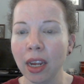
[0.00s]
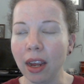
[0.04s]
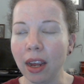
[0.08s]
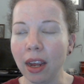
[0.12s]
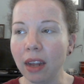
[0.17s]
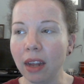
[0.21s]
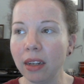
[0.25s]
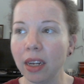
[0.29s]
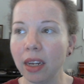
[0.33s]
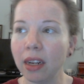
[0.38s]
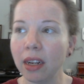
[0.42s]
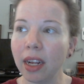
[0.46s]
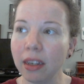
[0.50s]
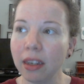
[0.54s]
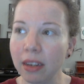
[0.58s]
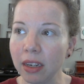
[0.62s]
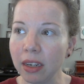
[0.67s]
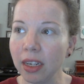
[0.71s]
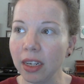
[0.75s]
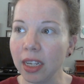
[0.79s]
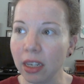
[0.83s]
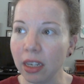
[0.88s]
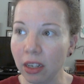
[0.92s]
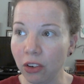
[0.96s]
and then I
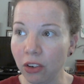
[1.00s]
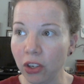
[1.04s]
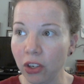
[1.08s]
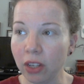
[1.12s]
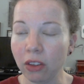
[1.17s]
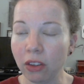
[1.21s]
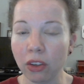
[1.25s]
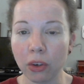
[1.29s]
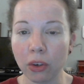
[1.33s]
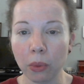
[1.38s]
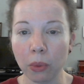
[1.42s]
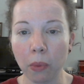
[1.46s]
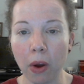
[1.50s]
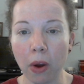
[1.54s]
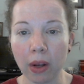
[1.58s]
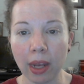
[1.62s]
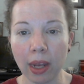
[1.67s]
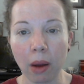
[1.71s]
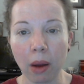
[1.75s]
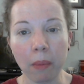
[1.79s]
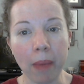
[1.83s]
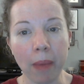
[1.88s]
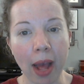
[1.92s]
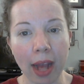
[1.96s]
did get a chance to
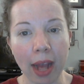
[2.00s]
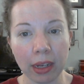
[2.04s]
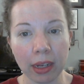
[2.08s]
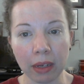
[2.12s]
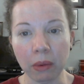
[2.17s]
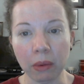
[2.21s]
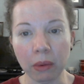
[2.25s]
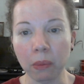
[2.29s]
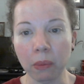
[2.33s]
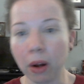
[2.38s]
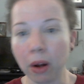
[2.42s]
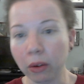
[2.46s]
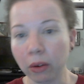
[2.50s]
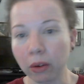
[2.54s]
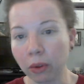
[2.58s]
walk out back and walk